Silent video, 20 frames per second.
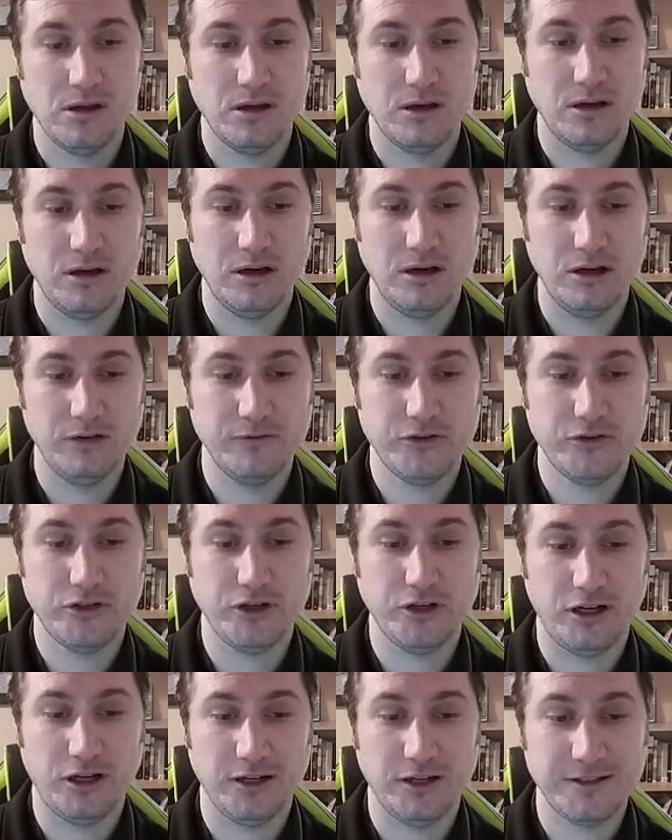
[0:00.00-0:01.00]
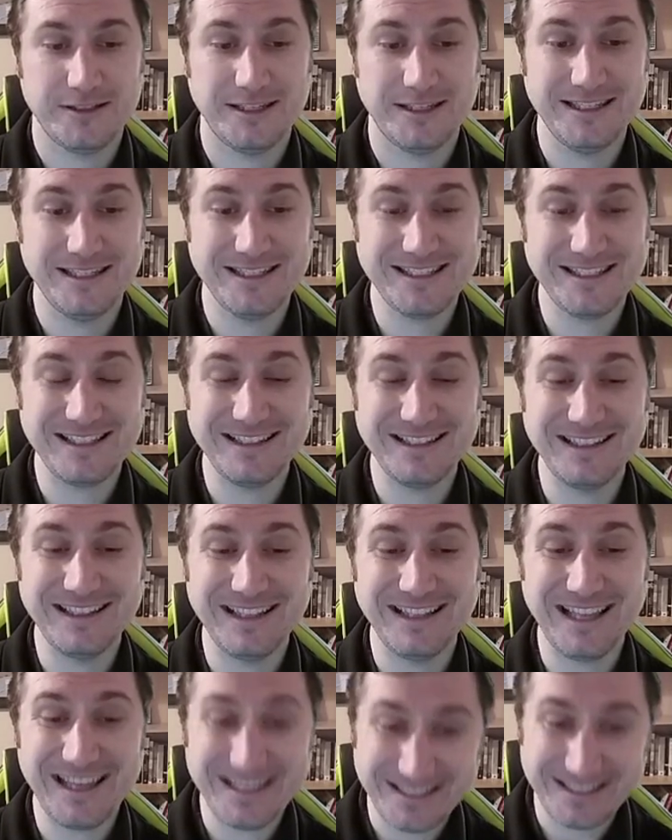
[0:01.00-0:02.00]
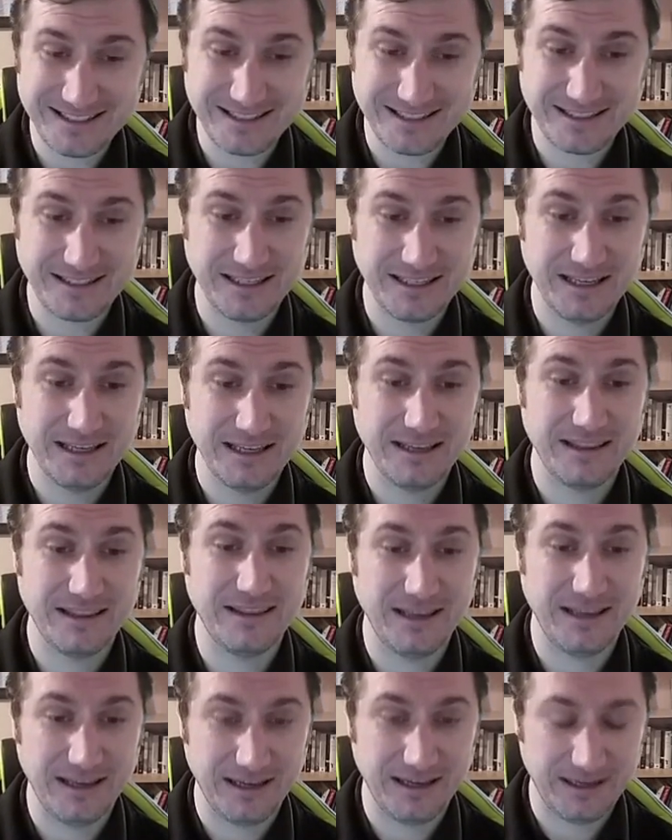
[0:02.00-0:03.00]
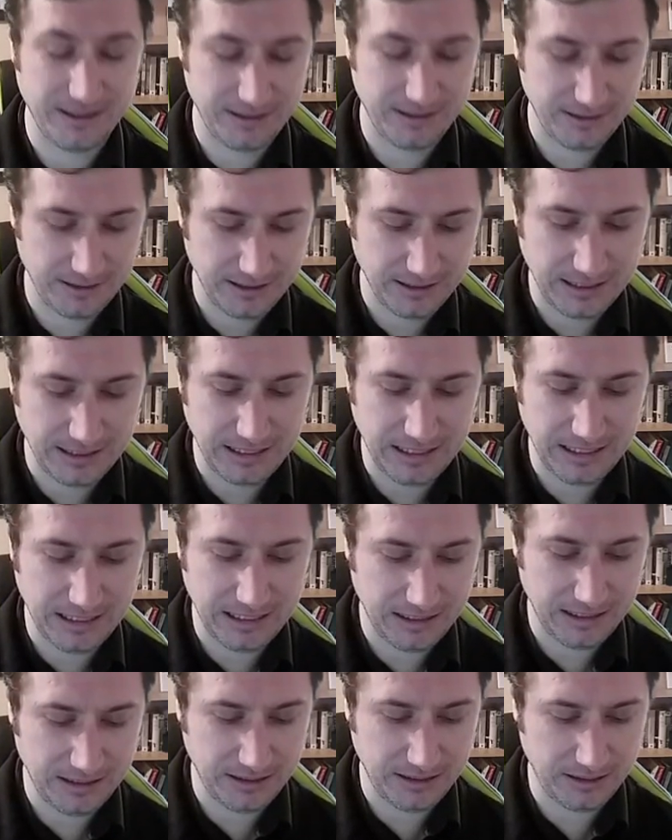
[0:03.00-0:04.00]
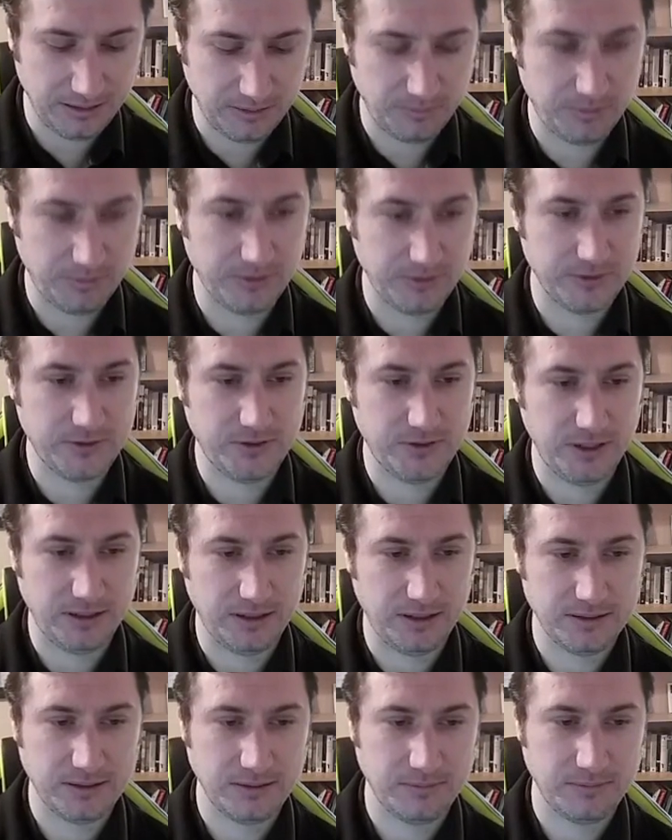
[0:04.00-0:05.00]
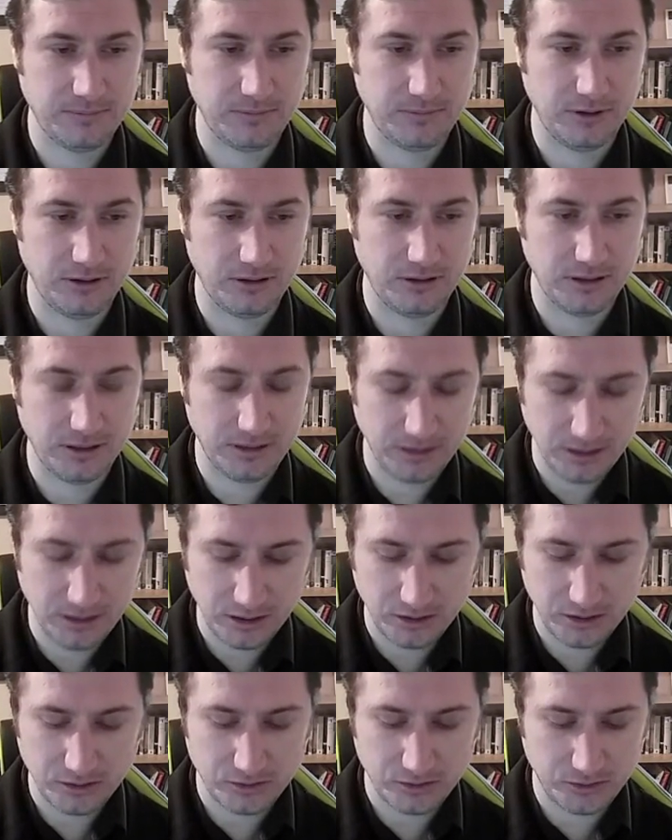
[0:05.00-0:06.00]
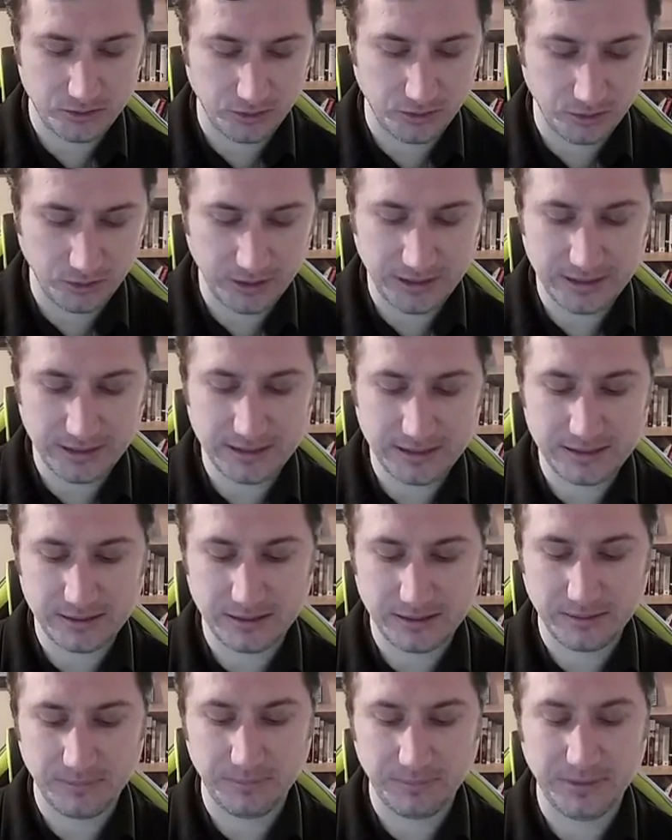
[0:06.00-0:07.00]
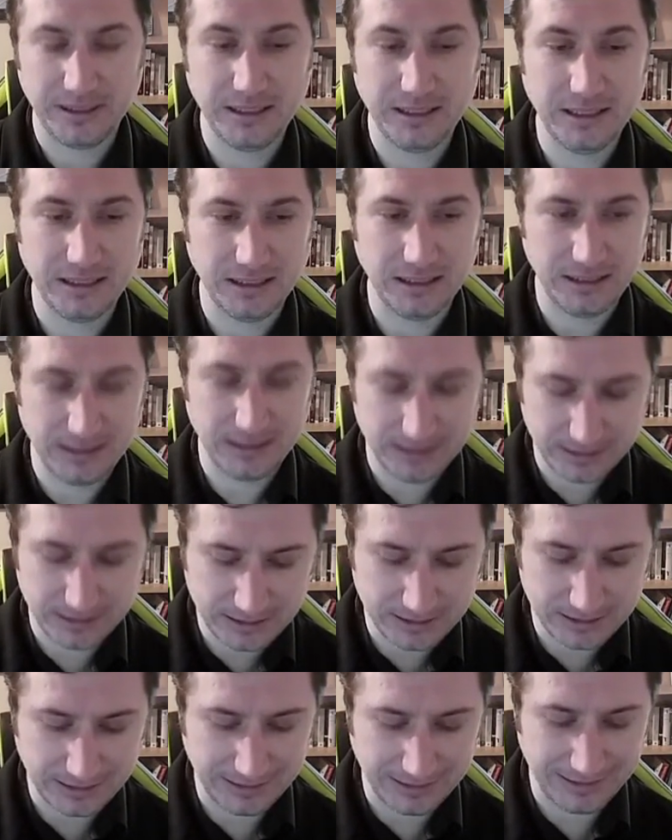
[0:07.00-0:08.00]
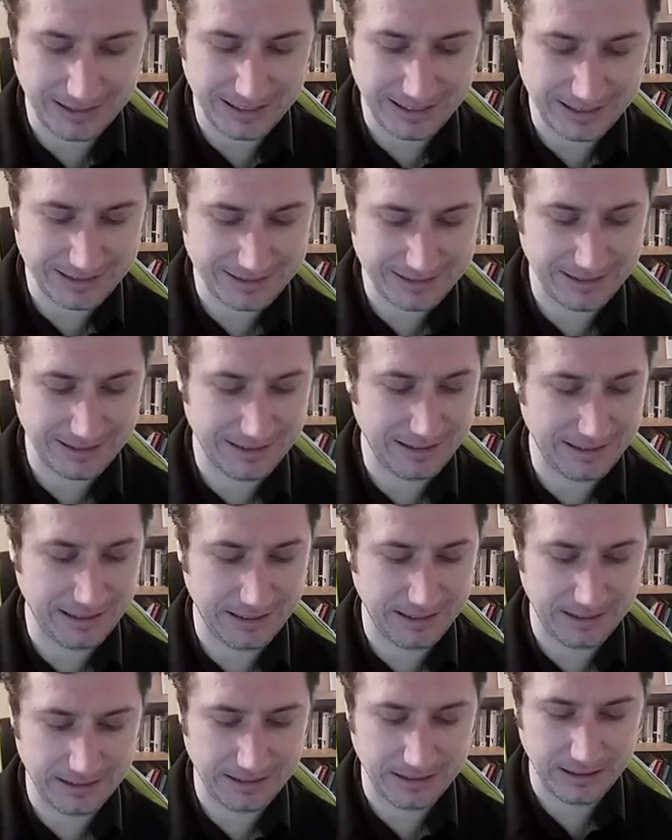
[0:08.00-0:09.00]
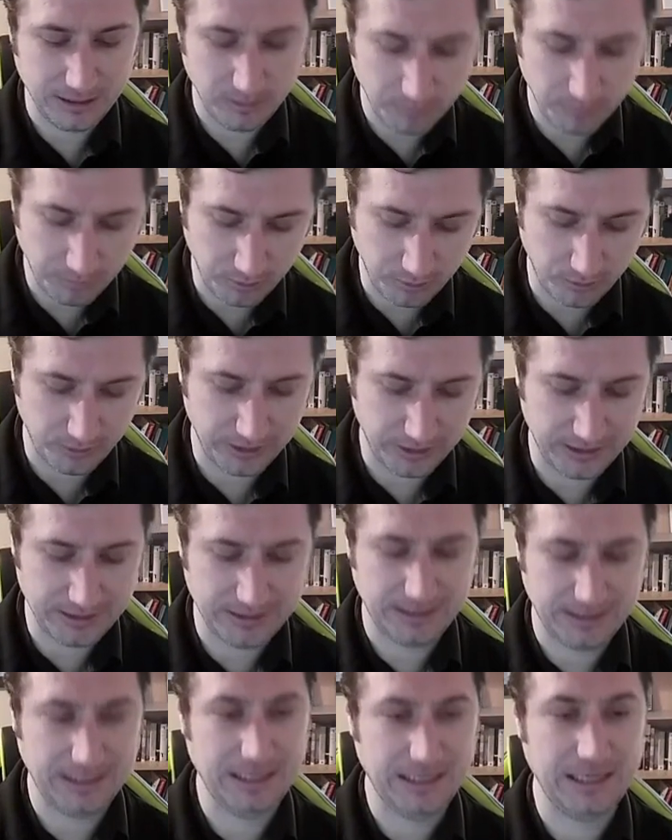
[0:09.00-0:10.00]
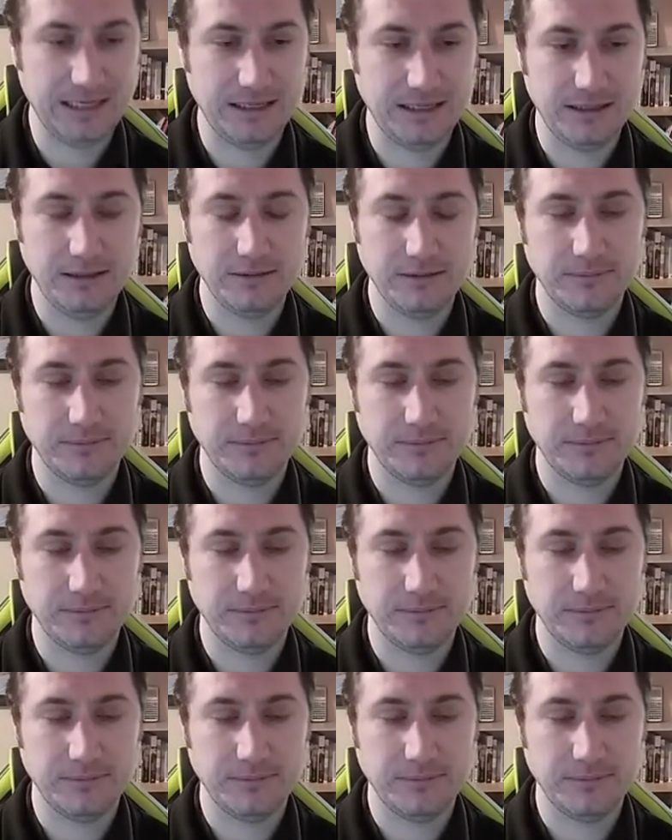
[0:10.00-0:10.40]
of shots is less than 80%. All right. So his P is less than 0.80,